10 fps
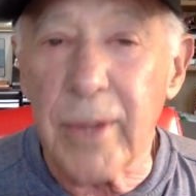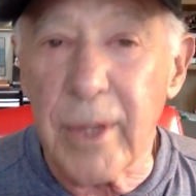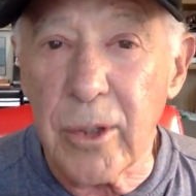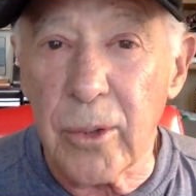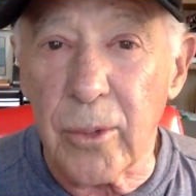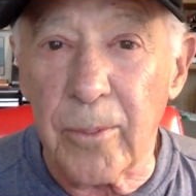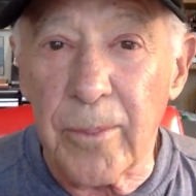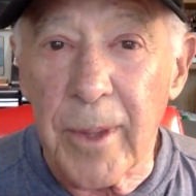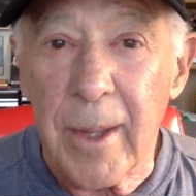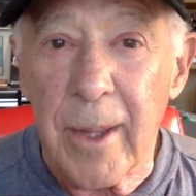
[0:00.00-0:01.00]
than you,
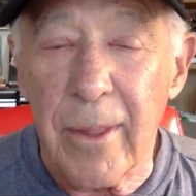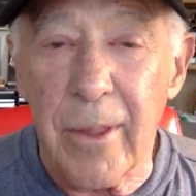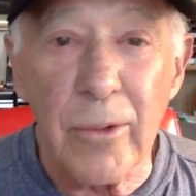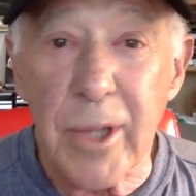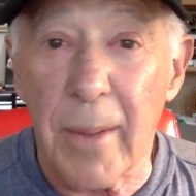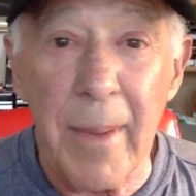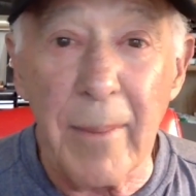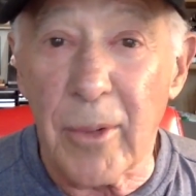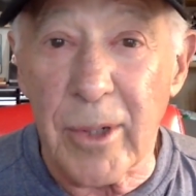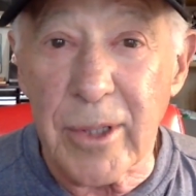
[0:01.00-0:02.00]
those are
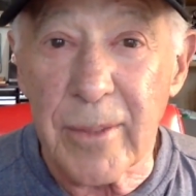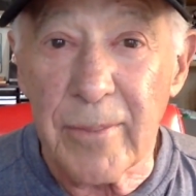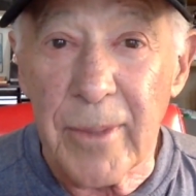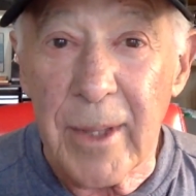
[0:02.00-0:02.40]
memories.